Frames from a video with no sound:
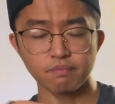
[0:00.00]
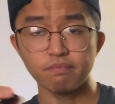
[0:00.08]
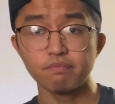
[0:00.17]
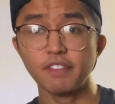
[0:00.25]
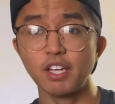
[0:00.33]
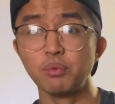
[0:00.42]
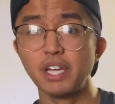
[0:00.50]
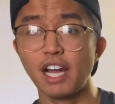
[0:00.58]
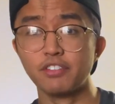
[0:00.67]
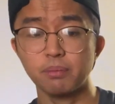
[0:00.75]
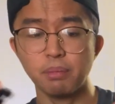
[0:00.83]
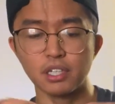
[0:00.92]
Then we
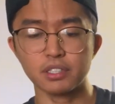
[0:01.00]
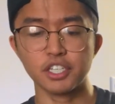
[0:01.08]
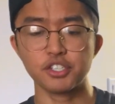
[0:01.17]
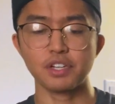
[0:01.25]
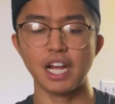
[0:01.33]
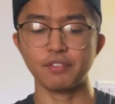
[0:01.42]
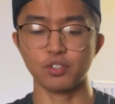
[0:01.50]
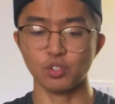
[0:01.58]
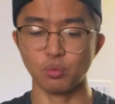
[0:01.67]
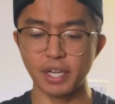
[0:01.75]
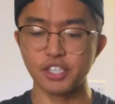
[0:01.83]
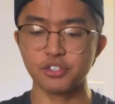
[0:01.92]
have the buckling strap or the
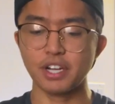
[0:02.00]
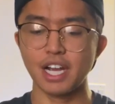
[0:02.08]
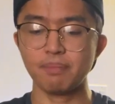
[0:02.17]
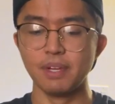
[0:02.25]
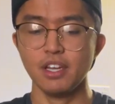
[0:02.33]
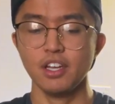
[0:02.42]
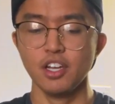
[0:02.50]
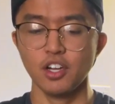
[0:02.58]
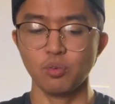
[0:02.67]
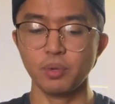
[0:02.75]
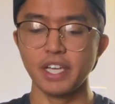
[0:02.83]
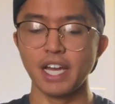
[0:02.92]
waist strap.
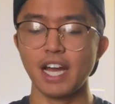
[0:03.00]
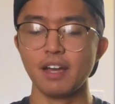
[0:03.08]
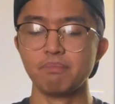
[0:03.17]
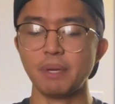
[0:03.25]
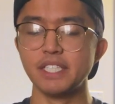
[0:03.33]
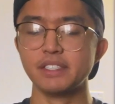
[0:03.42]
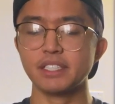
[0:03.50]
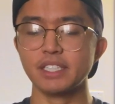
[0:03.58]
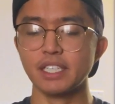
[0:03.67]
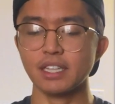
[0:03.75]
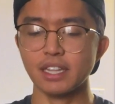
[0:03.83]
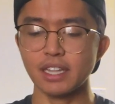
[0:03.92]
We have
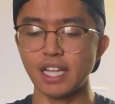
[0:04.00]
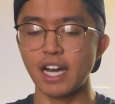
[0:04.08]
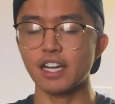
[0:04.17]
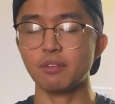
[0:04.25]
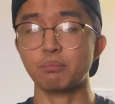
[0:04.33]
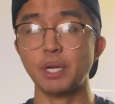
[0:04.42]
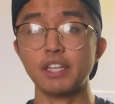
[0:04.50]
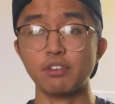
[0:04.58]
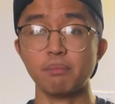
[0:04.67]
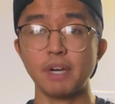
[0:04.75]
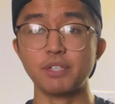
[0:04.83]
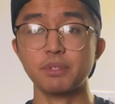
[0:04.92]
basically a lot of breathable
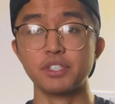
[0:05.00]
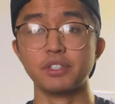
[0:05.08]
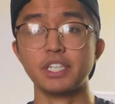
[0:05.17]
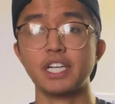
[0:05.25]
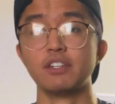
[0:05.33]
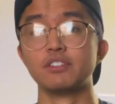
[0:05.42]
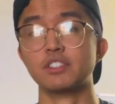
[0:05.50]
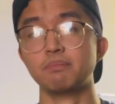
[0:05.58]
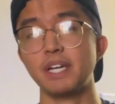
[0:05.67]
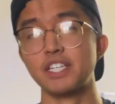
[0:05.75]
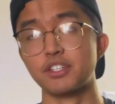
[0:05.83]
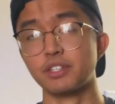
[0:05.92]
mesh material here to
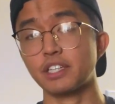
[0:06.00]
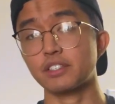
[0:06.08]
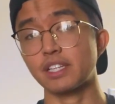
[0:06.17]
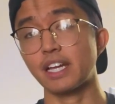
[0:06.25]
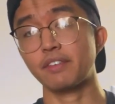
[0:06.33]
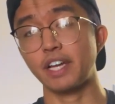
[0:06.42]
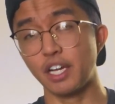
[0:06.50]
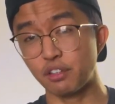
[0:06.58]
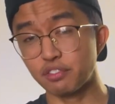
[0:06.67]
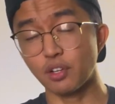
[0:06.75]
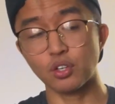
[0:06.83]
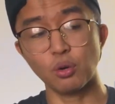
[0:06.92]
make sure that there's a lot of
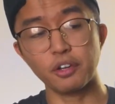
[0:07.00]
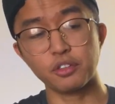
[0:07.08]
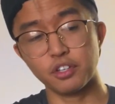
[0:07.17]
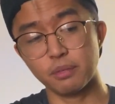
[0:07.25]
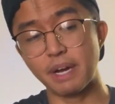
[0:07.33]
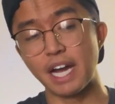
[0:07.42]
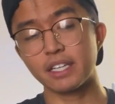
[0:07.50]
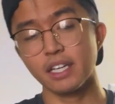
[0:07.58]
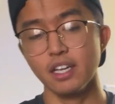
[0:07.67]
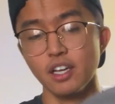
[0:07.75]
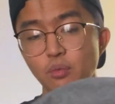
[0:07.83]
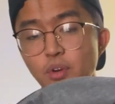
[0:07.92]
airflow going through your back,
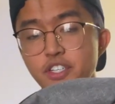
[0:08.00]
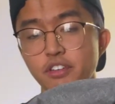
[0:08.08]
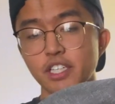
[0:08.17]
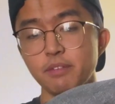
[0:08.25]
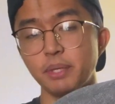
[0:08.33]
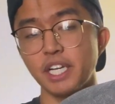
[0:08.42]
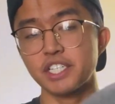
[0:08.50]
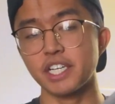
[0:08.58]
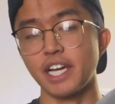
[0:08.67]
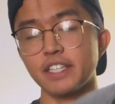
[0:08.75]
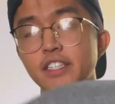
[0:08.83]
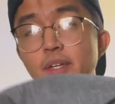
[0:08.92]
which I really
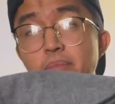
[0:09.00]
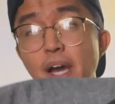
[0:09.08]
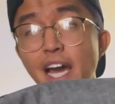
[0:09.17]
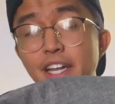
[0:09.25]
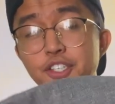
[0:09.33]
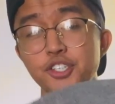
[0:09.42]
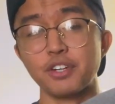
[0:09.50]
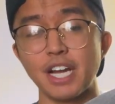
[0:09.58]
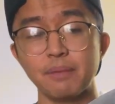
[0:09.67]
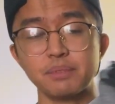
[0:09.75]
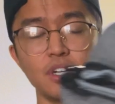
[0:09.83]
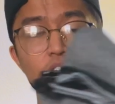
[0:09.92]
appreciate. And then the padded
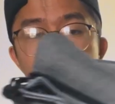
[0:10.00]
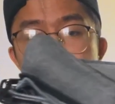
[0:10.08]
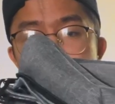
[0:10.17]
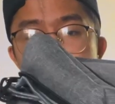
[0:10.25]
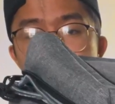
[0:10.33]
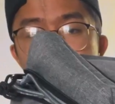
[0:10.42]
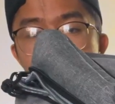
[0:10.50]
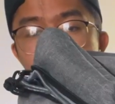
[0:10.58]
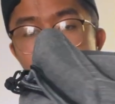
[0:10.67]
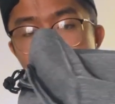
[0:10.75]
straps are just an additional